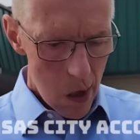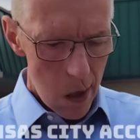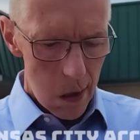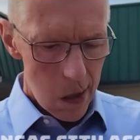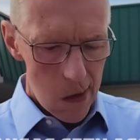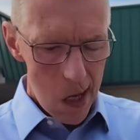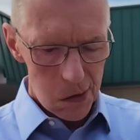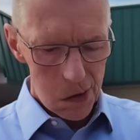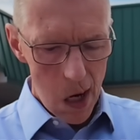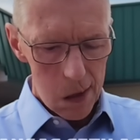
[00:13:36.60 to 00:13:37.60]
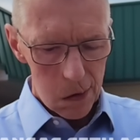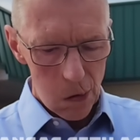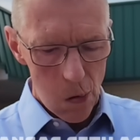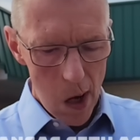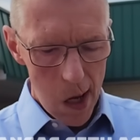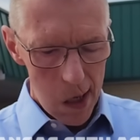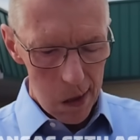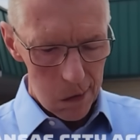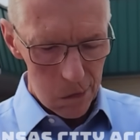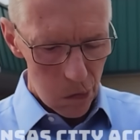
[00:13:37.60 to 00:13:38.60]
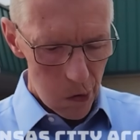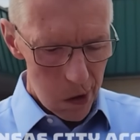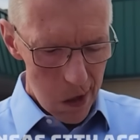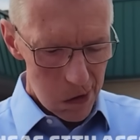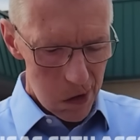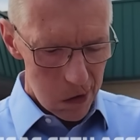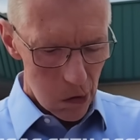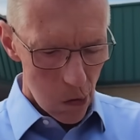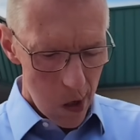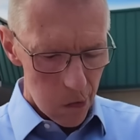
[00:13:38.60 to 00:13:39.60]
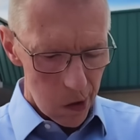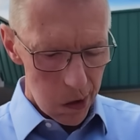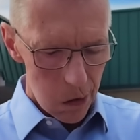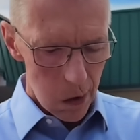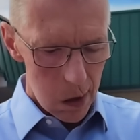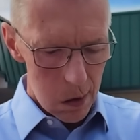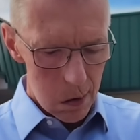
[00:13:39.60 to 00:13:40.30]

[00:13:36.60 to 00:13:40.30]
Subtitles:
Well, and that's not the way we do it.